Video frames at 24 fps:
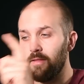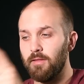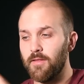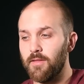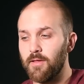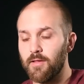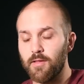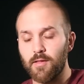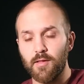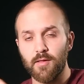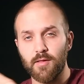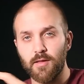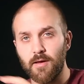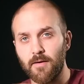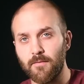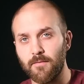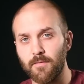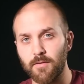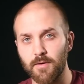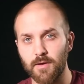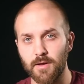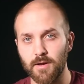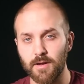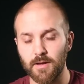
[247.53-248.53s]
This is
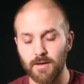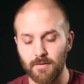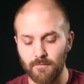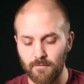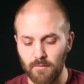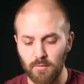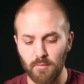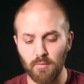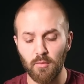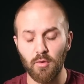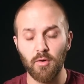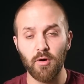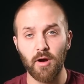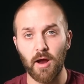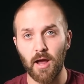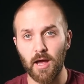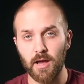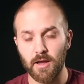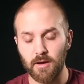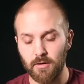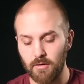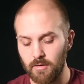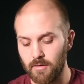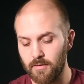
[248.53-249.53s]
definitely going to give you more
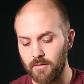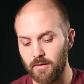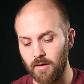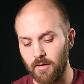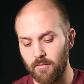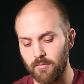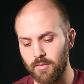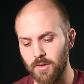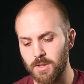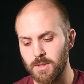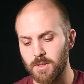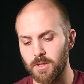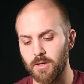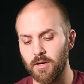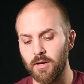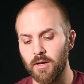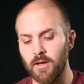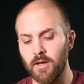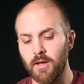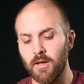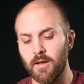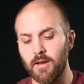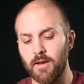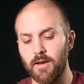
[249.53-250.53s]
accurate
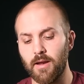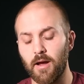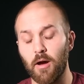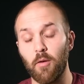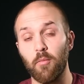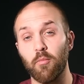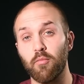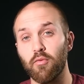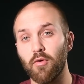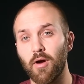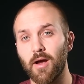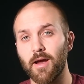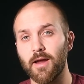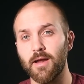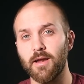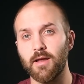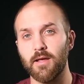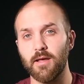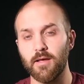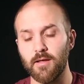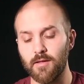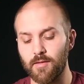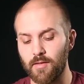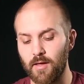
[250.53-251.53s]
temperature. Now, Bryan
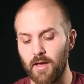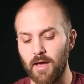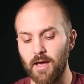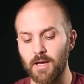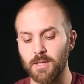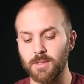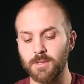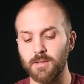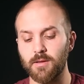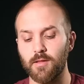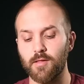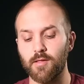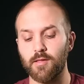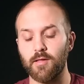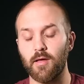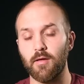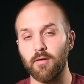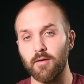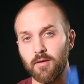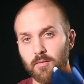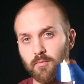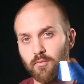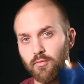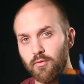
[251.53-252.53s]
is actually
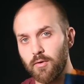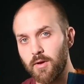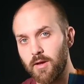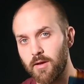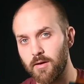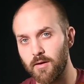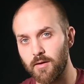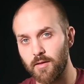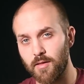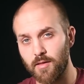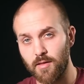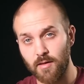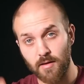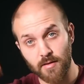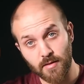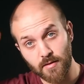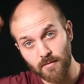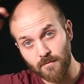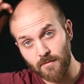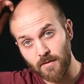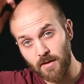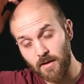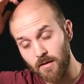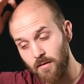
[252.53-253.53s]
selling pre-cut sets
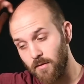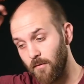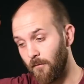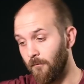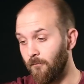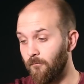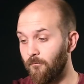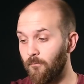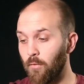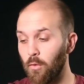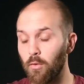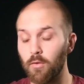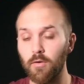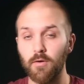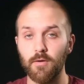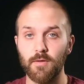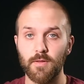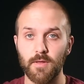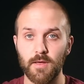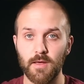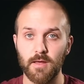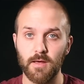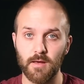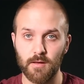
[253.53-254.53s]
of these for
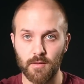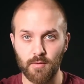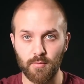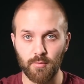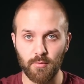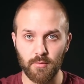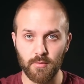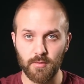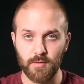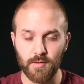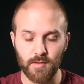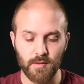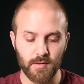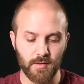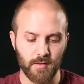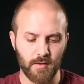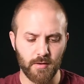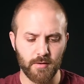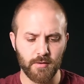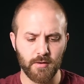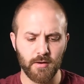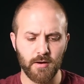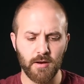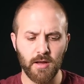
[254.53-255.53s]
the Xplor
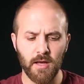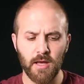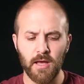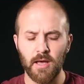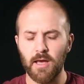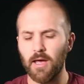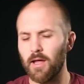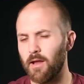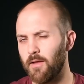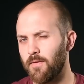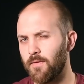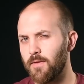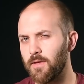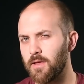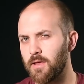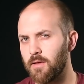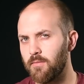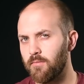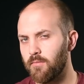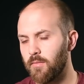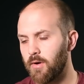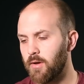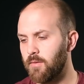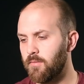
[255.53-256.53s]
600, and I think
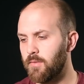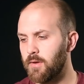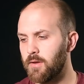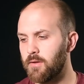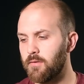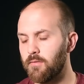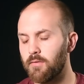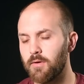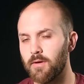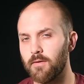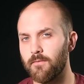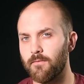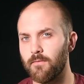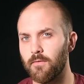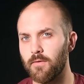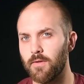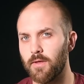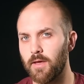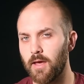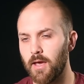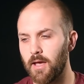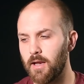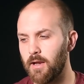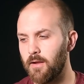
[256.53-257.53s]
he might be doing it for
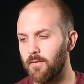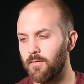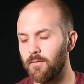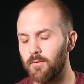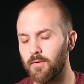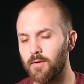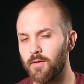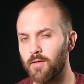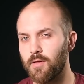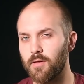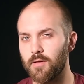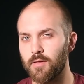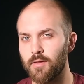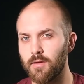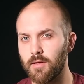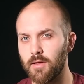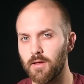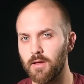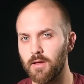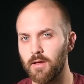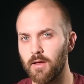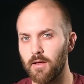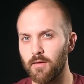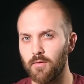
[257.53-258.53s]
the
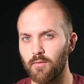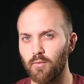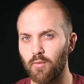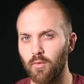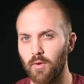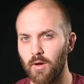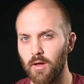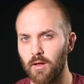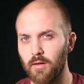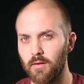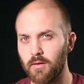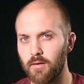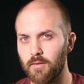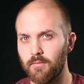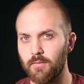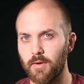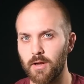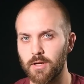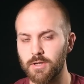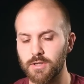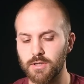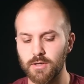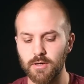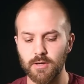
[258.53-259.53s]
AD360 as well. I'm
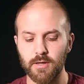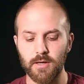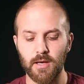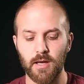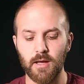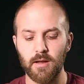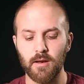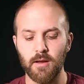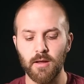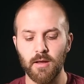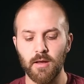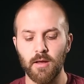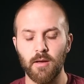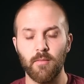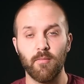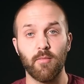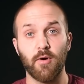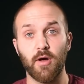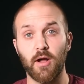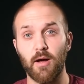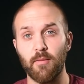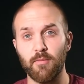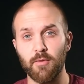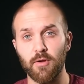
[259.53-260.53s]
not sure yet,
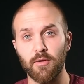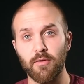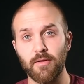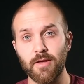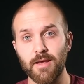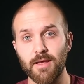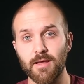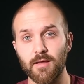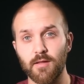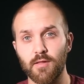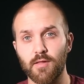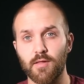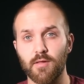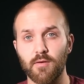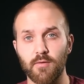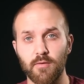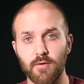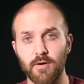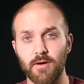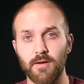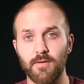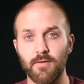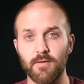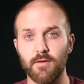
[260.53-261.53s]
but I'm going to link his
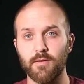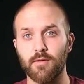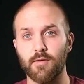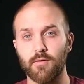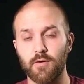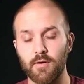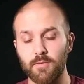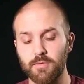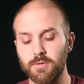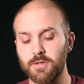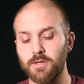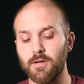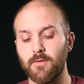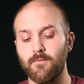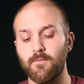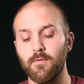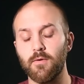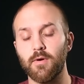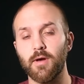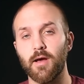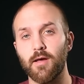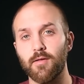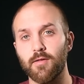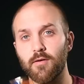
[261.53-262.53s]
store in the description if
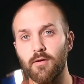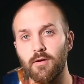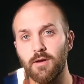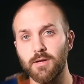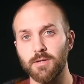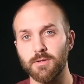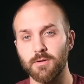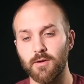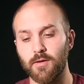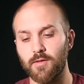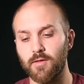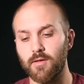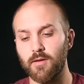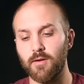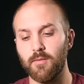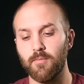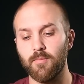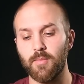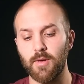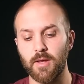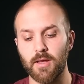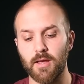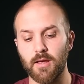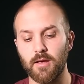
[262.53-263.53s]
you guys are interested
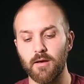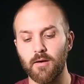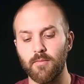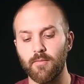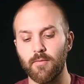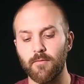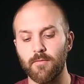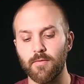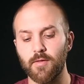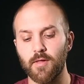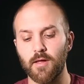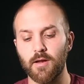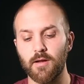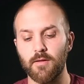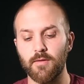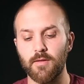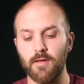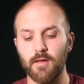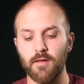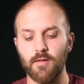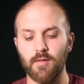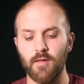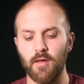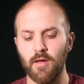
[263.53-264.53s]
in picking up a set of
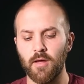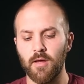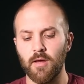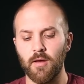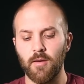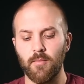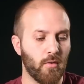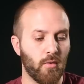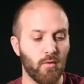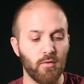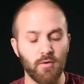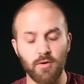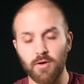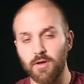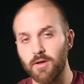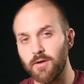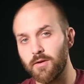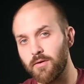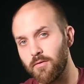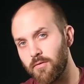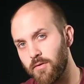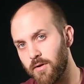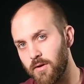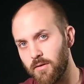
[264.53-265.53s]
these, or you can
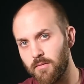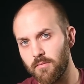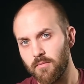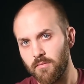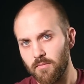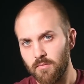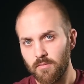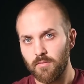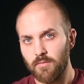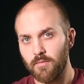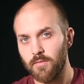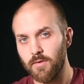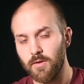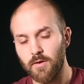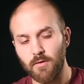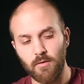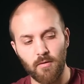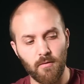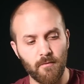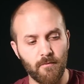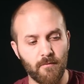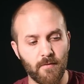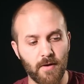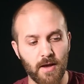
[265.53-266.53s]
do it the
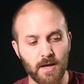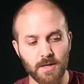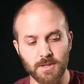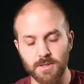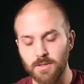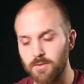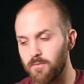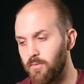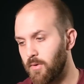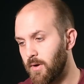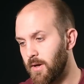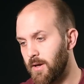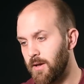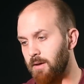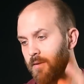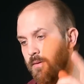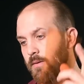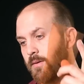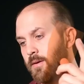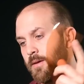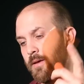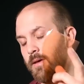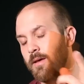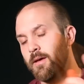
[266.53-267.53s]
old-fashioned
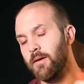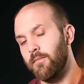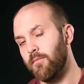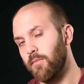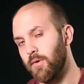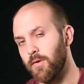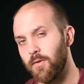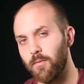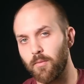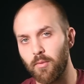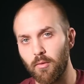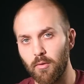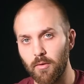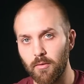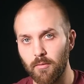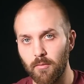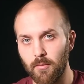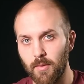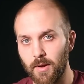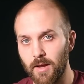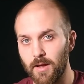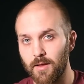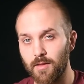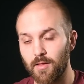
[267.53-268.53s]
way, but the point
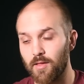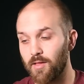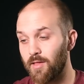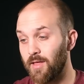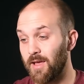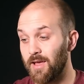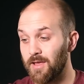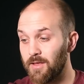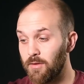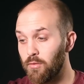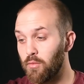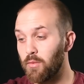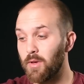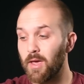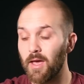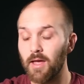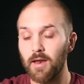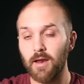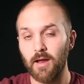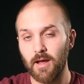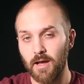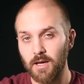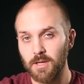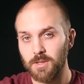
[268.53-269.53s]
remains is that you
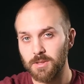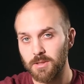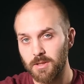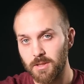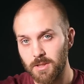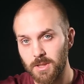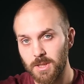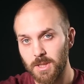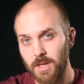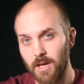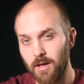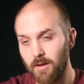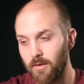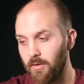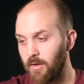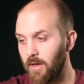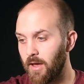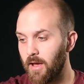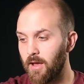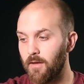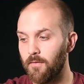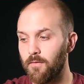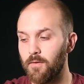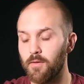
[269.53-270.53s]
can actually gel
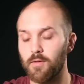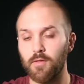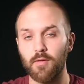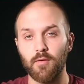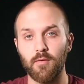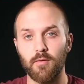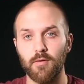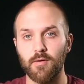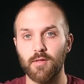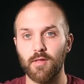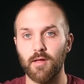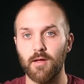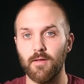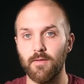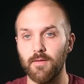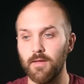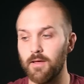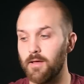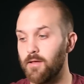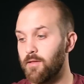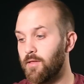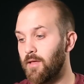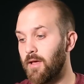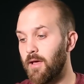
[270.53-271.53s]
at the source on
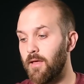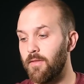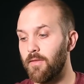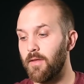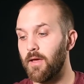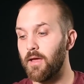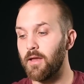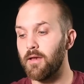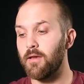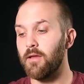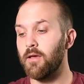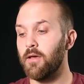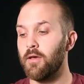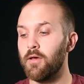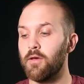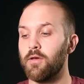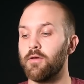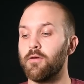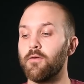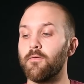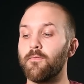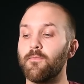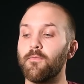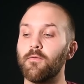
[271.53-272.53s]
these, and then
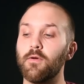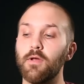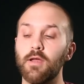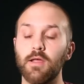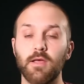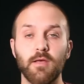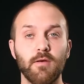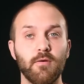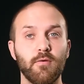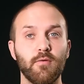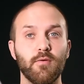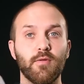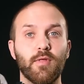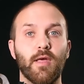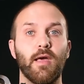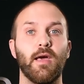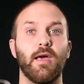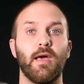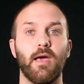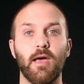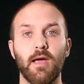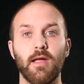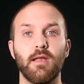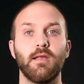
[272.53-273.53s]
you're free to
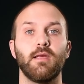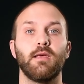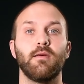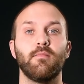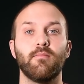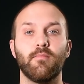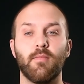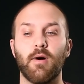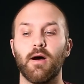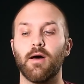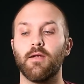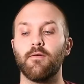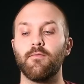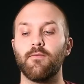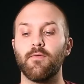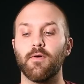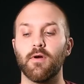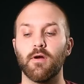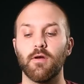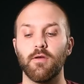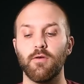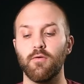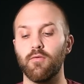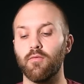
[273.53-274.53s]
use any
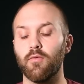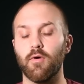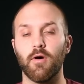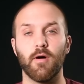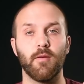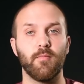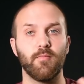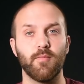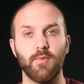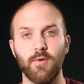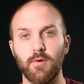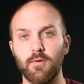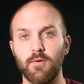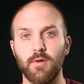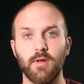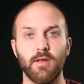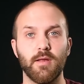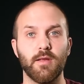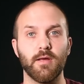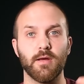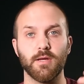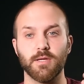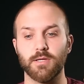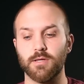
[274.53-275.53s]
modifier you want.
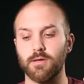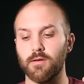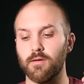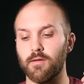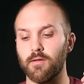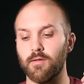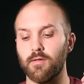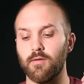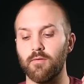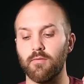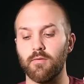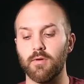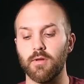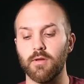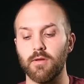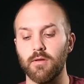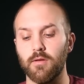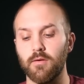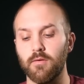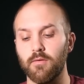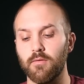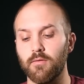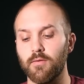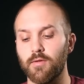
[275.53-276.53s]
Beauty dishes, you can
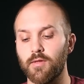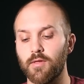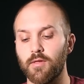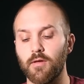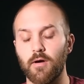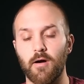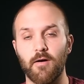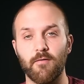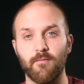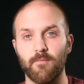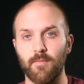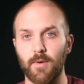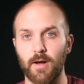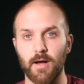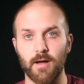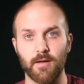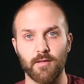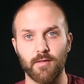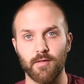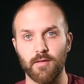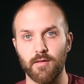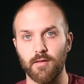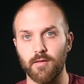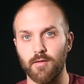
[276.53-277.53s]
use soft
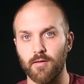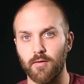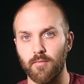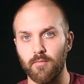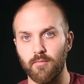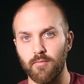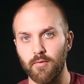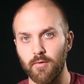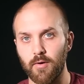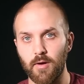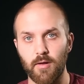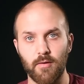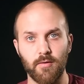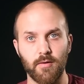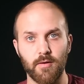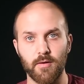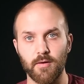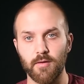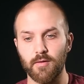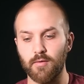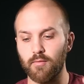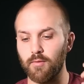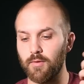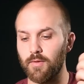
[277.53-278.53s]
boxes,
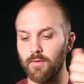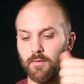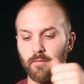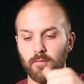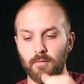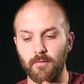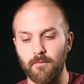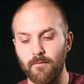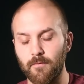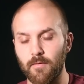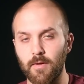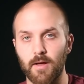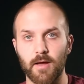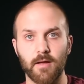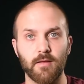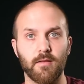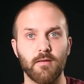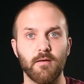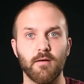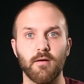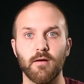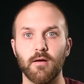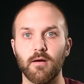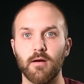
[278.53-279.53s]
umbrellas with the
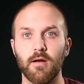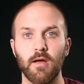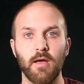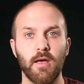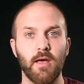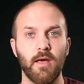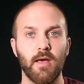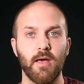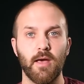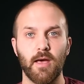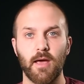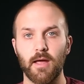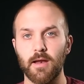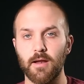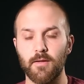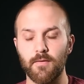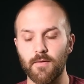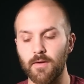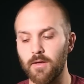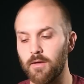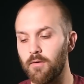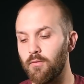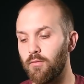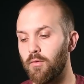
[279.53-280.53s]
reflector,
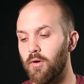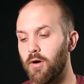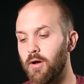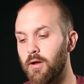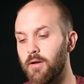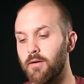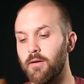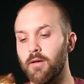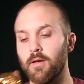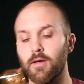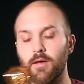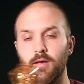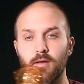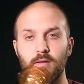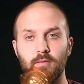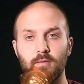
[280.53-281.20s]
anything you want.